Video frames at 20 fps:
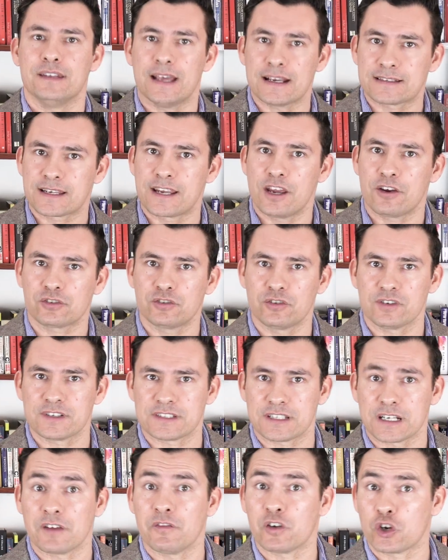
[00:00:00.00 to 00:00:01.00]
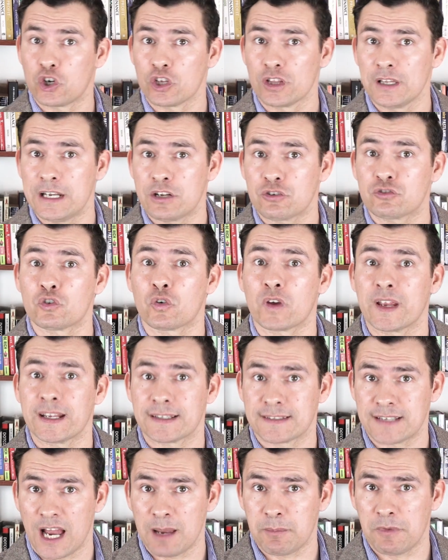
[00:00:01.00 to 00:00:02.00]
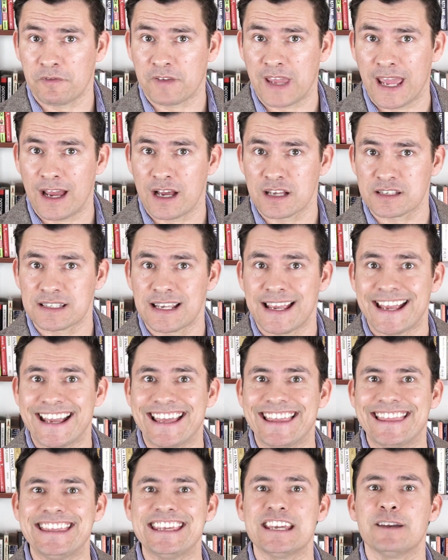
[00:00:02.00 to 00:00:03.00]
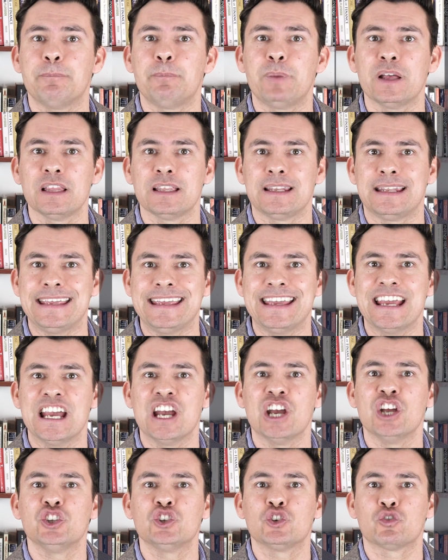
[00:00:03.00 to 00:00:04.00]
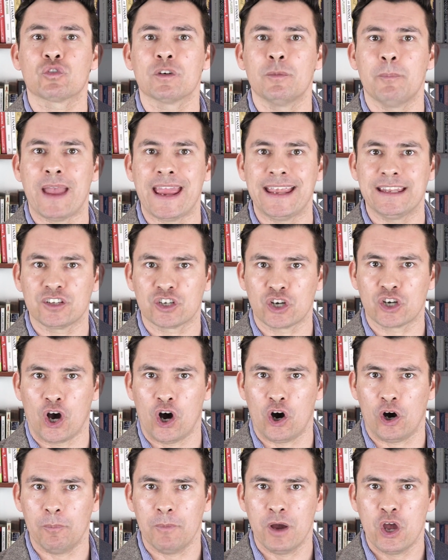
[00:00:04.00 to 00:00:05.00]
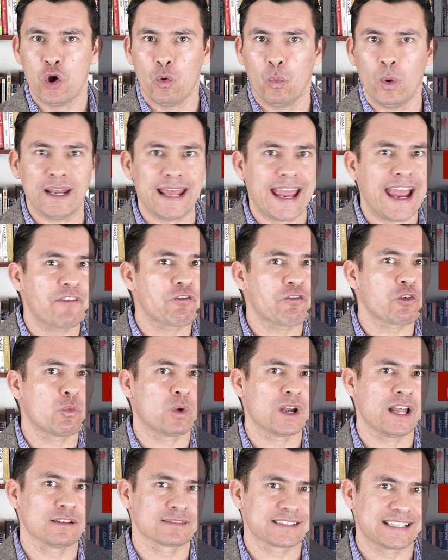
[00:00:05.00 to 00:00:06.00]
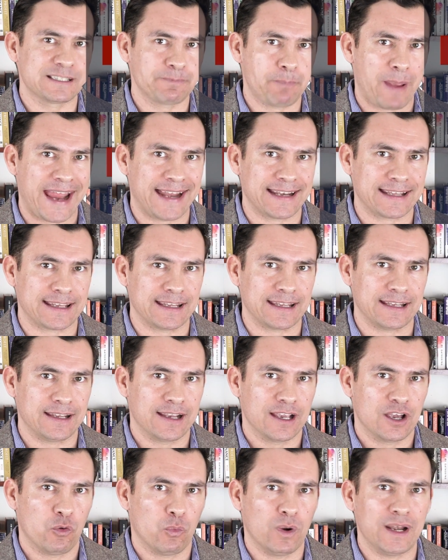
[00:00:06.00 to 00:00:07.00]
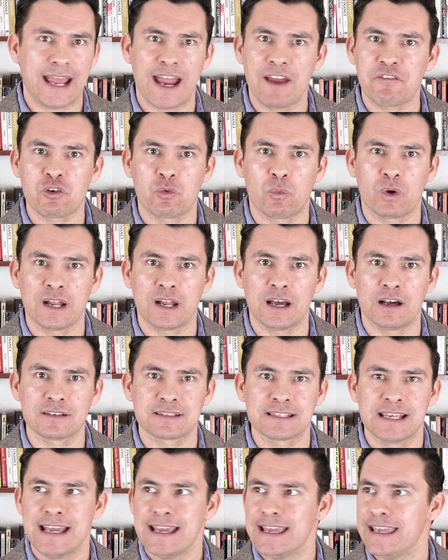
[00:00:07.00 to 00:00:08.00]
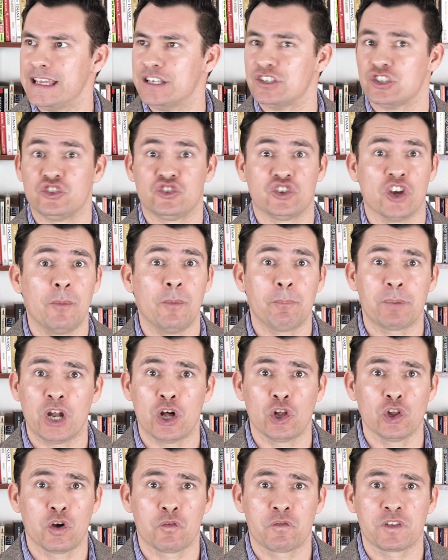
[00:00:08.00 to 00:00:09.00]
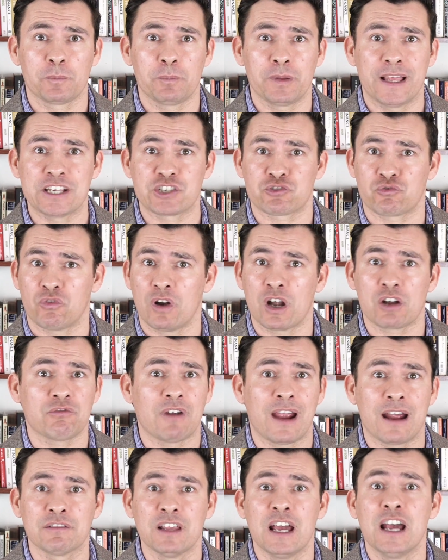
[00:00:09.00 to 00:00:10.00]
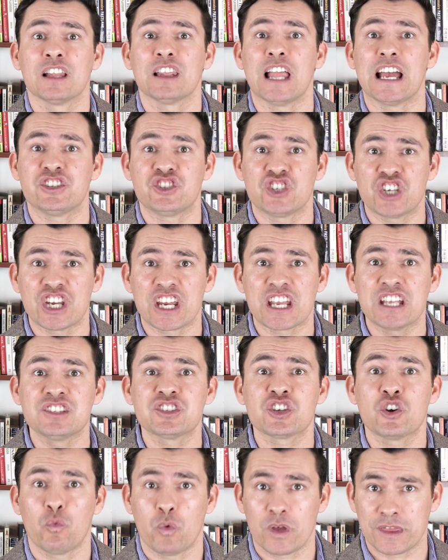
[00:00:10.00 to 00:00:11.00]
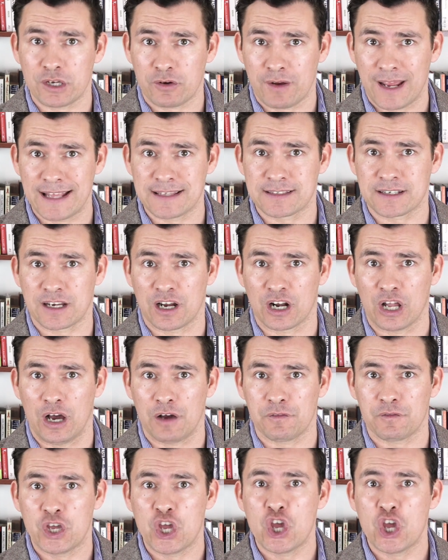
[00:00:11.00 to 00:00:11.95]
The next characteristic of a good leader during a time of chaos the ability to remain calm. When everyone else is panicking, when everyone else is jumping all over the place, running around like chickens with their heads cut off,